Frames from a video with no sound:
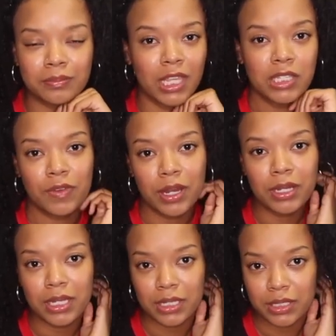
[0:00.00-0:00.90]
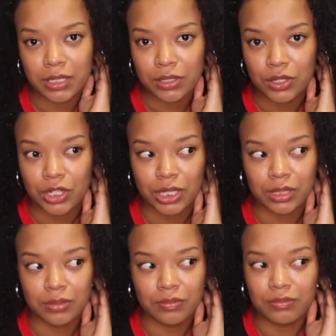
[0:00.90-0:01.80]
It's very easy to
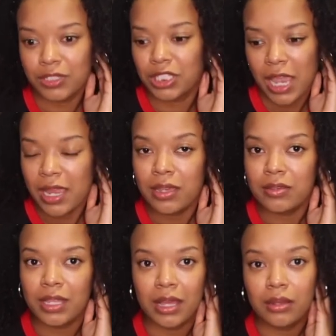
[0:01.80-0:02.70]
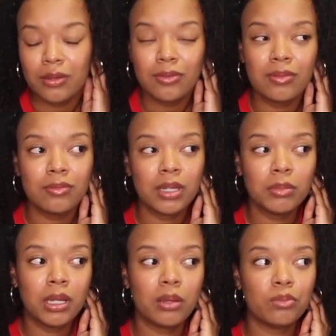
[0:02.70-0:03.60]
just say that, oh,
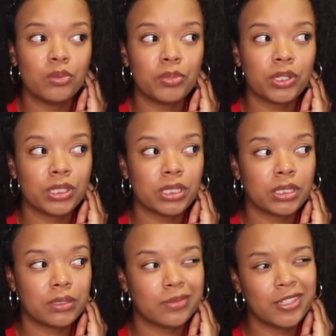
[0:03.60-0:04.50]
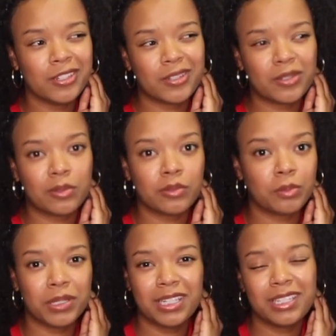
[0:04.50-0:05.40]
I'm a humble person, you know,
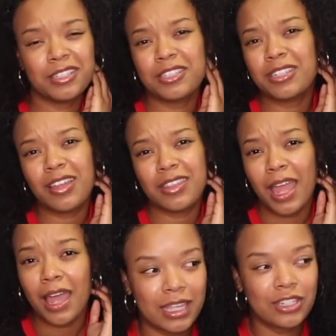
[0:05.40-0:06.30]
but it's just not that.